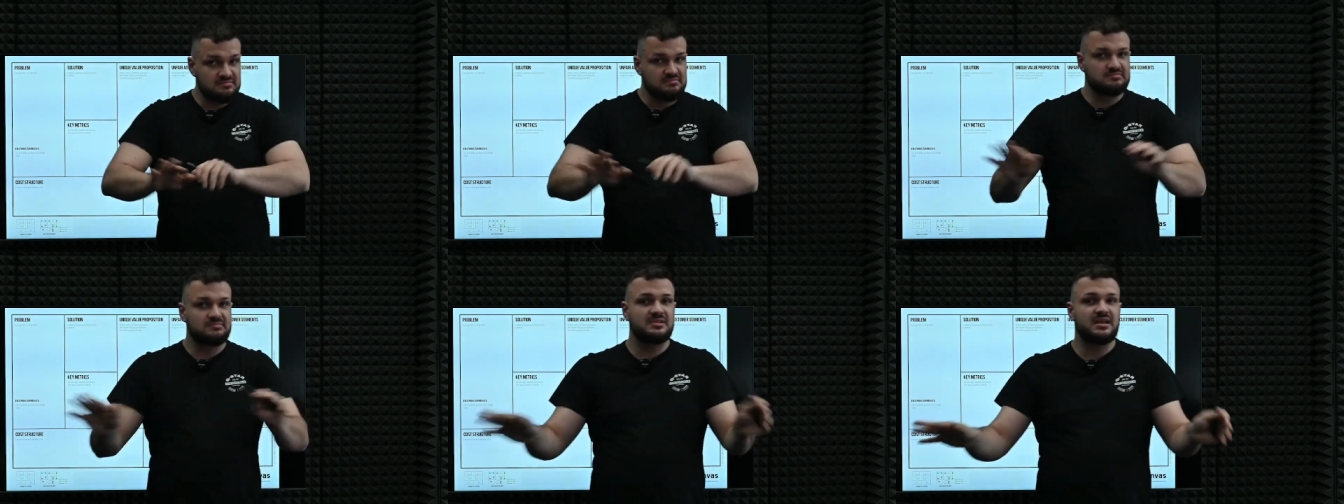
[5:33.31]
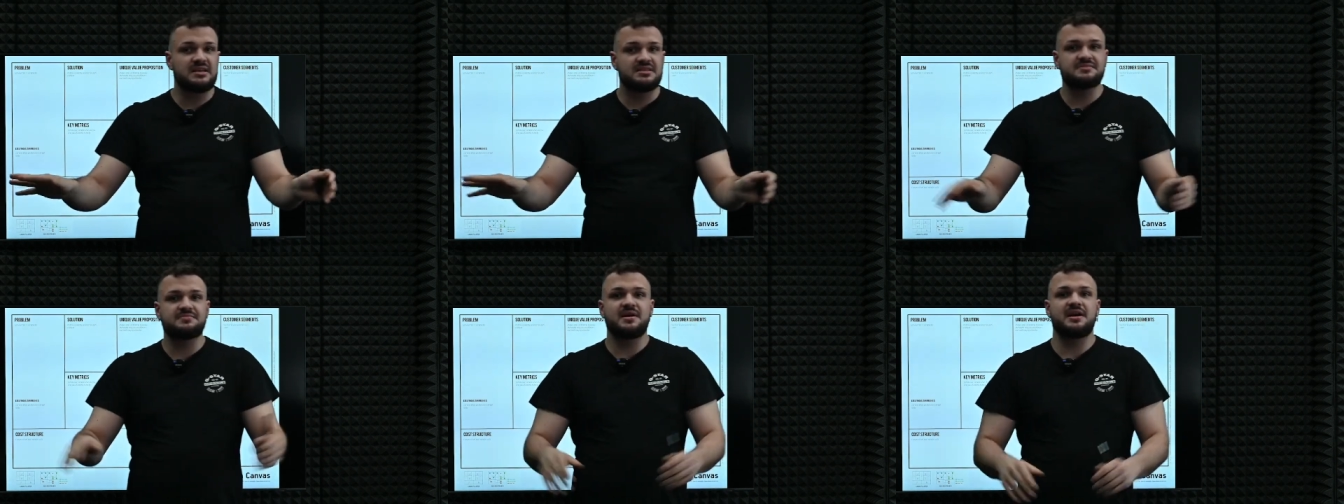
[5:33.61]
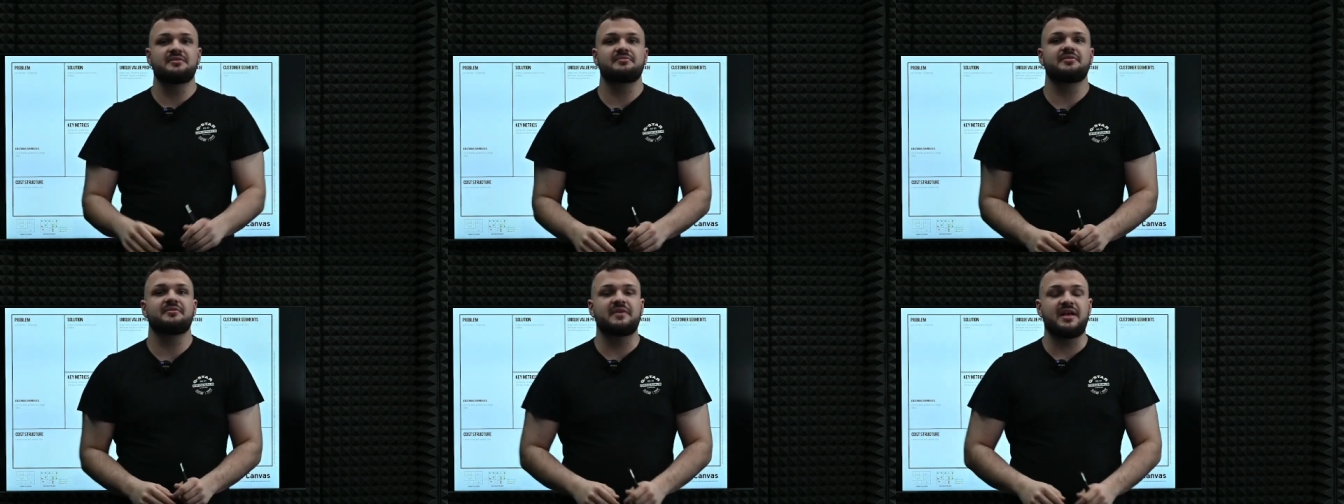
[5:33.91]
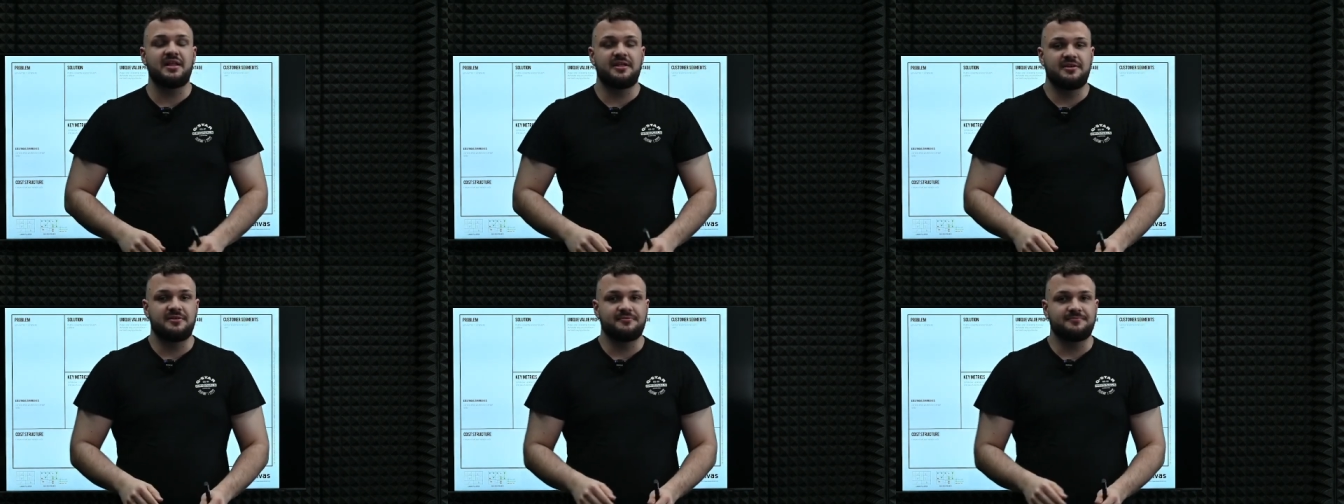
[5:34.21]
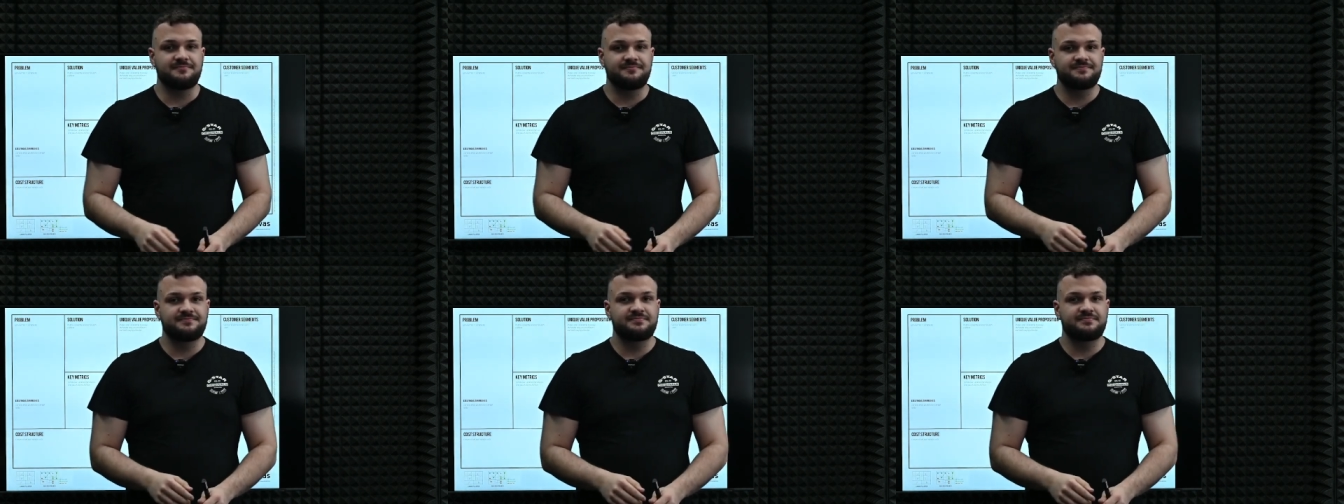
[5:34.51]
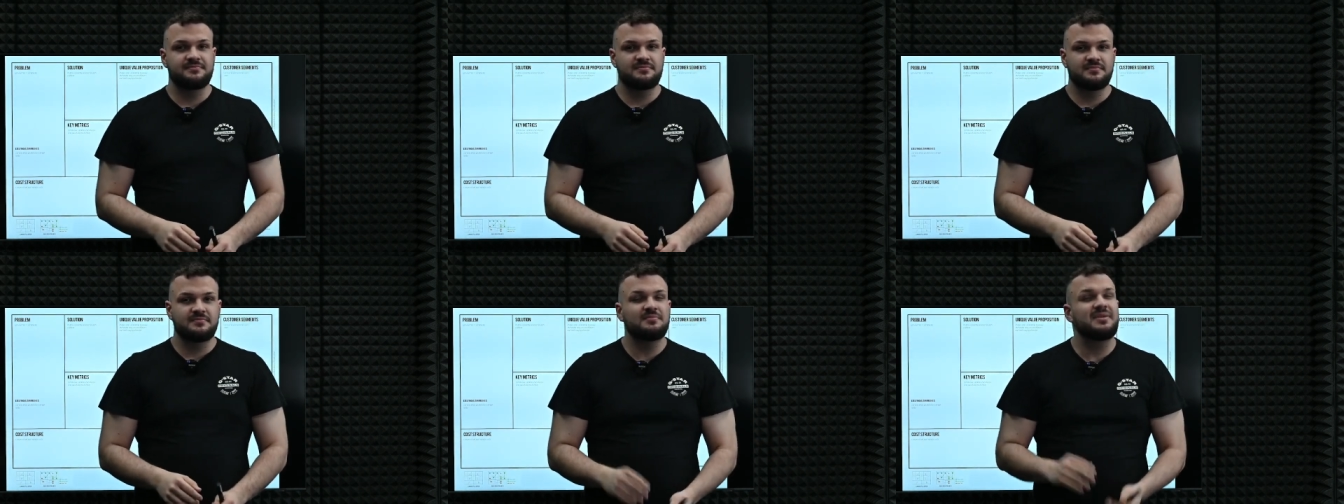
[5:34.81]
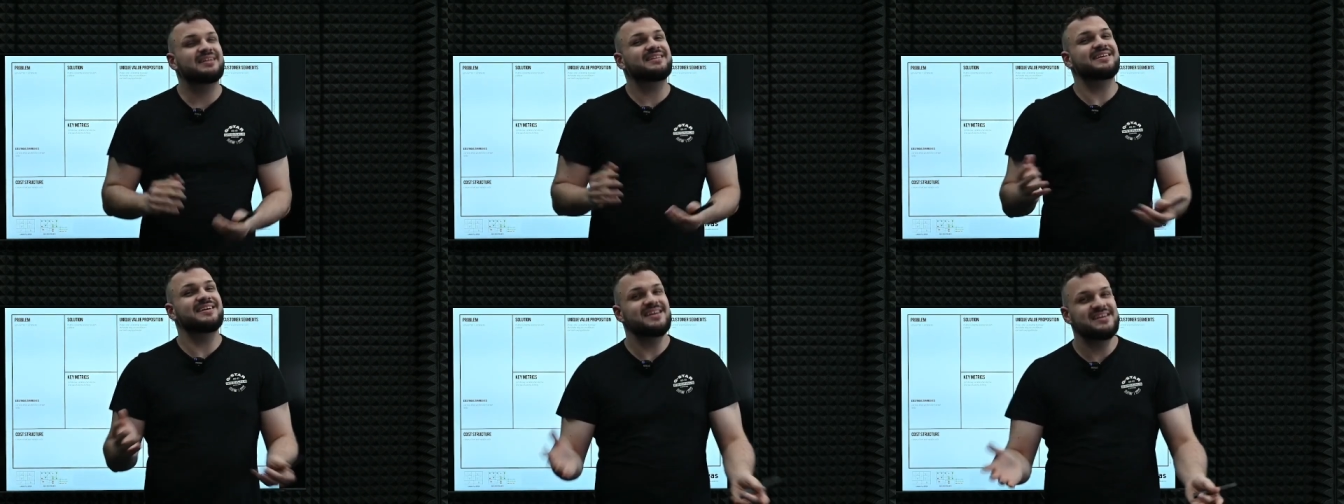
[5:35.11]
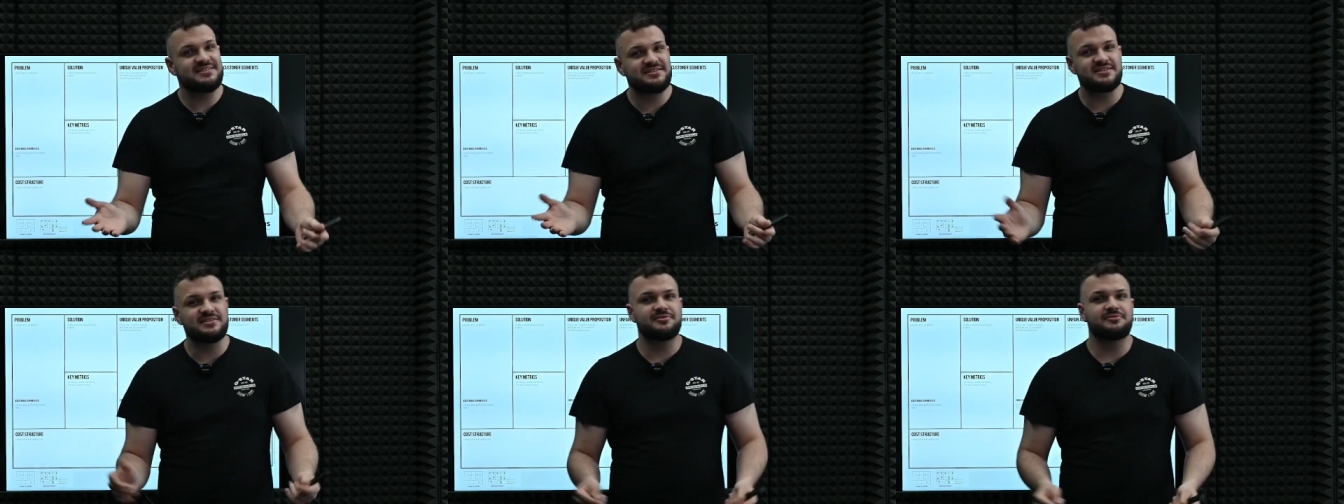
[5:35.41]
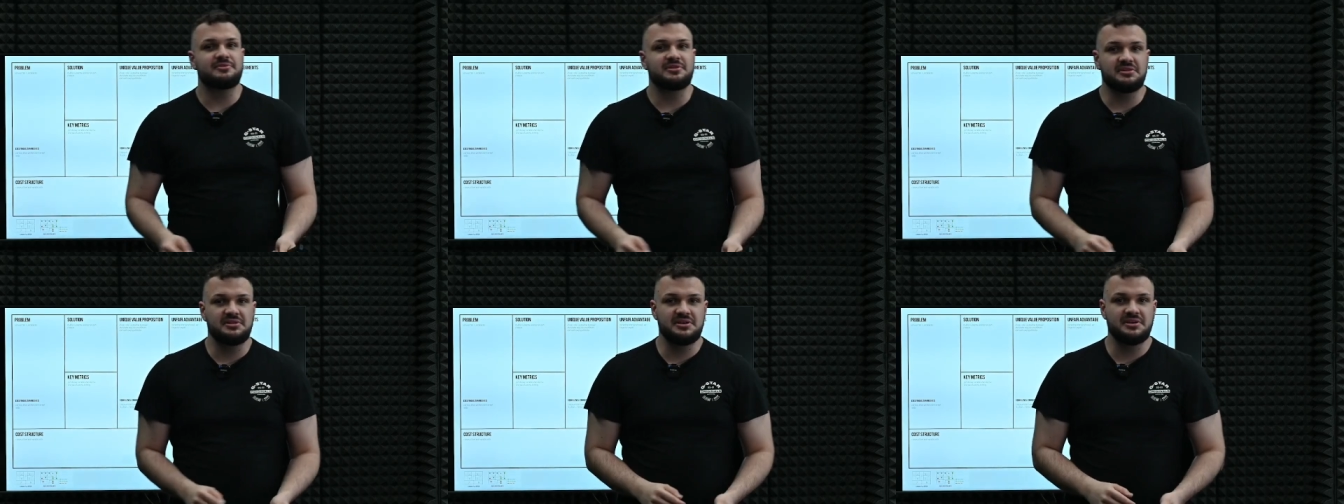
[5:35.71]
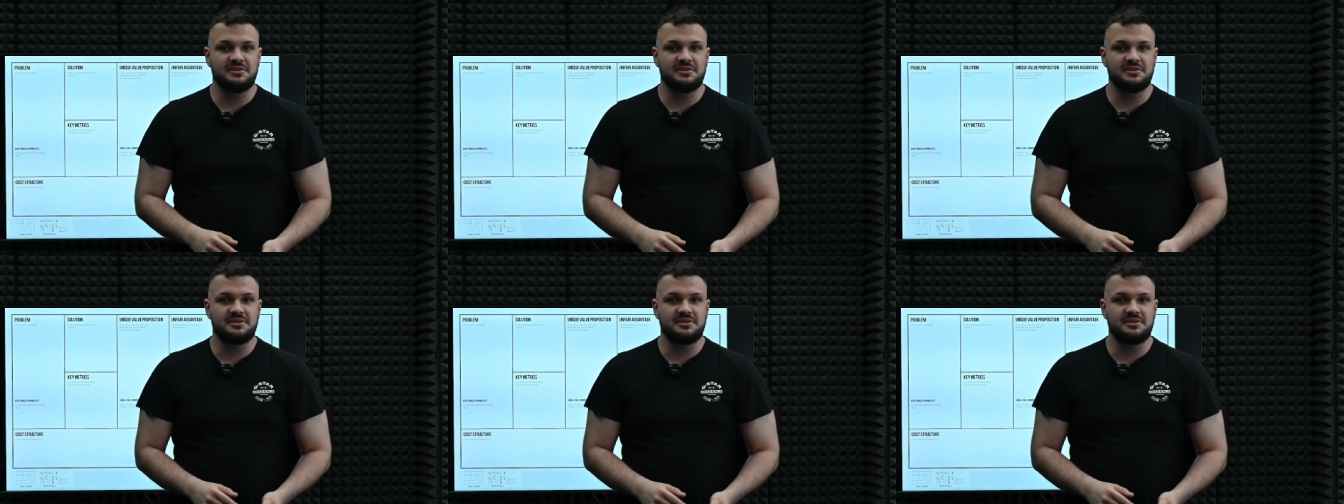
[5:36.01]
that's my revenue. But is it really?